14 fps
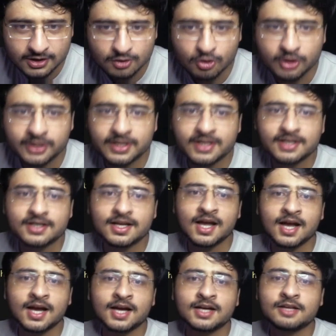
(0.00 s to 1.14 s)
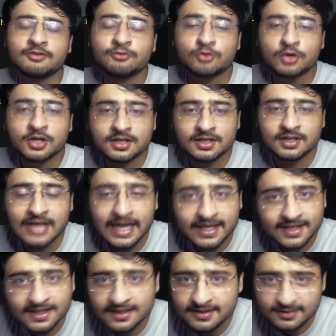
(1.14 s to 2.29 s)
the content, and if you are
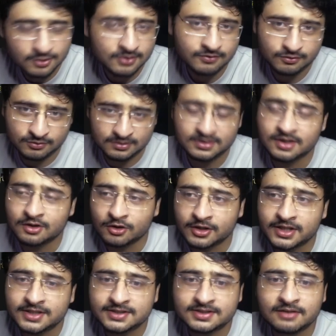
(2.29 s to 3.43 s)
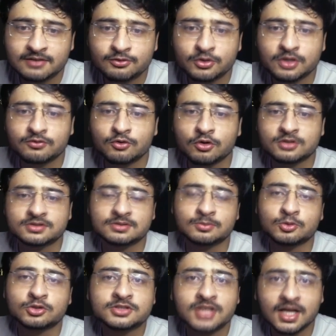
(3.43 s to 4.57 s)
liking the content itself, you can of course
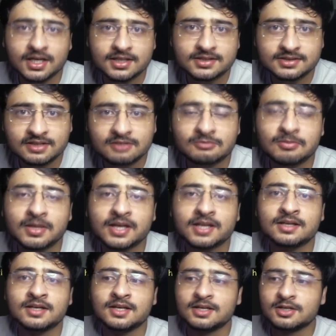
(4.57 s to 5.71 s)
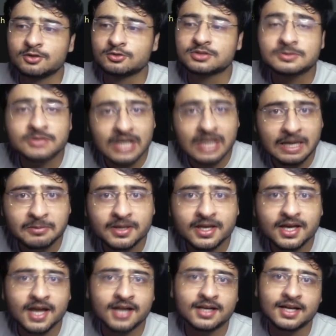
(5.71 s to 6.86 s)
support the channel itself by
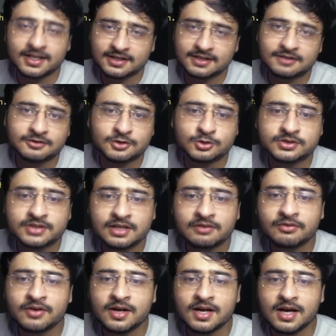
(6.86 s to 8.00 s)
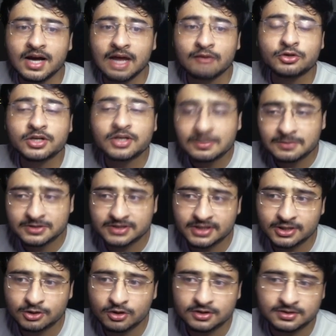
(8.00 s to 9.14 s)
subscribing and liking the video itself. I would really
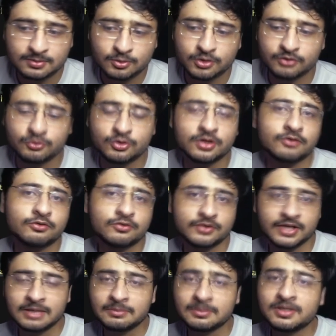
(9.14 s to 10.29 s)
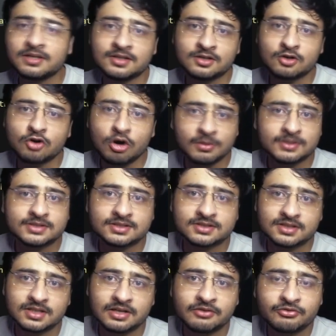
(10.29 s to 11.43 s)
appreciate your support if you can tell me in the comment
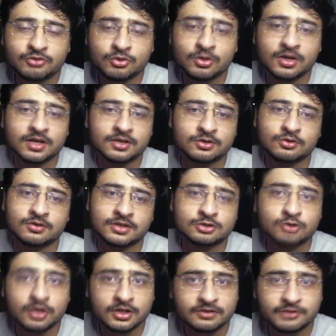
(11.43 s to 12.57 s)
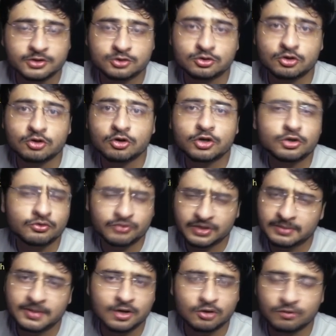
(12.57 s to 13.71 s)
section if you are enjoying the videos or not, your
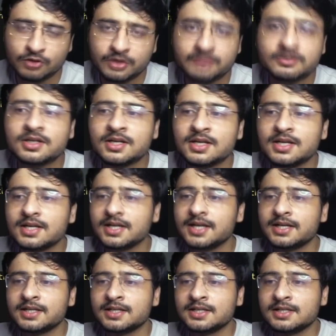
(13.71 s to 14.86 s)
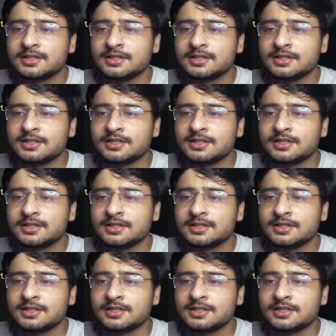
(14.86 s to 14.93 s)
feedback or whatever, right?